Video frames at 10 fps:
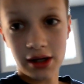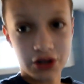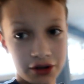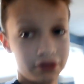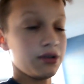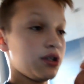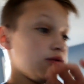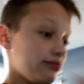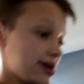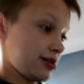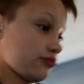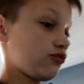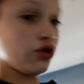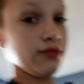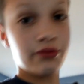I'll show you my
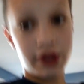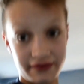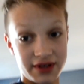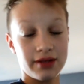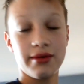room and what I've done